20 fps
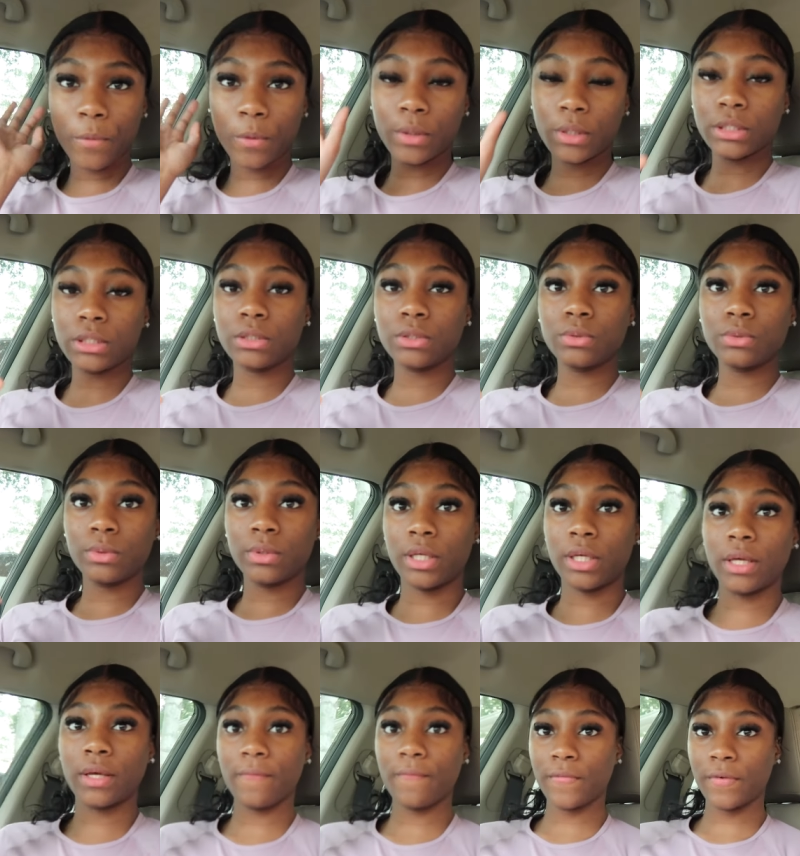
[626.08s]
going to
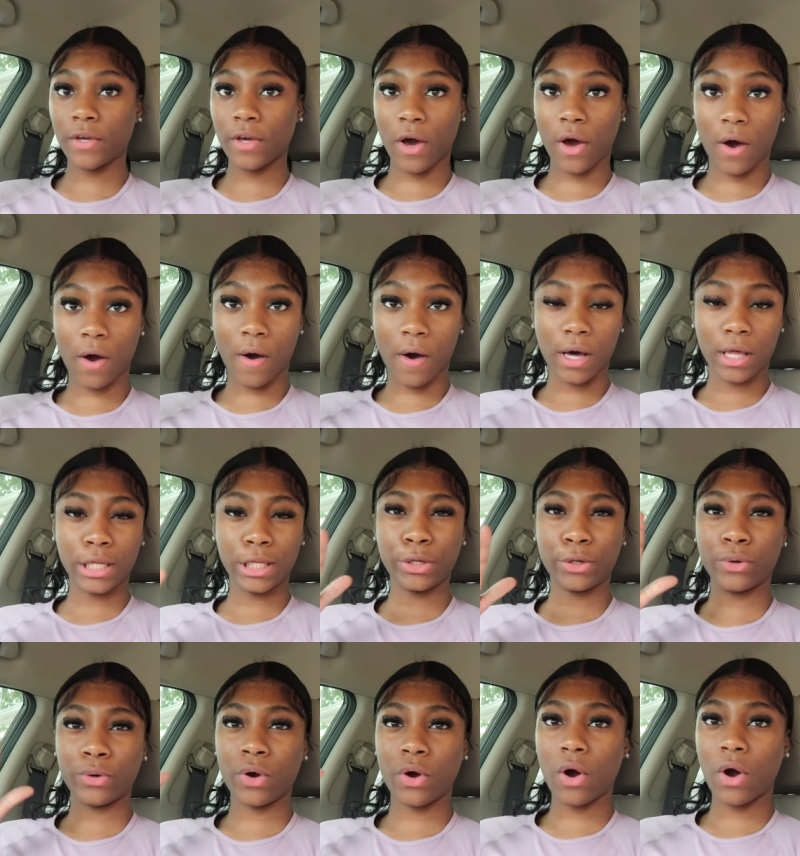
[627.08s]
give y'all a
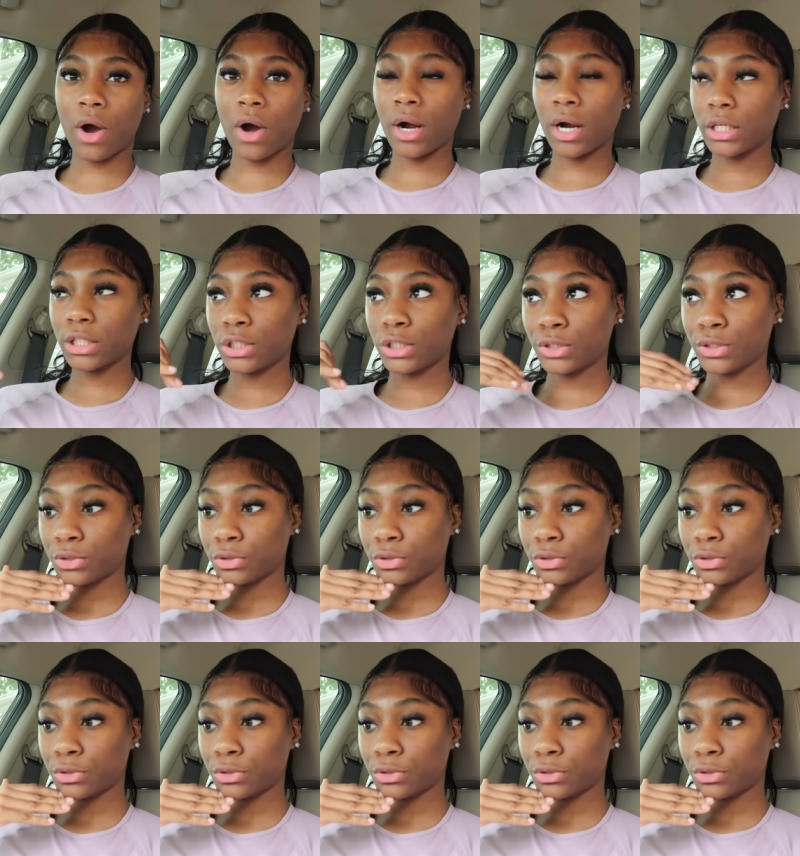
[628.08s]
little car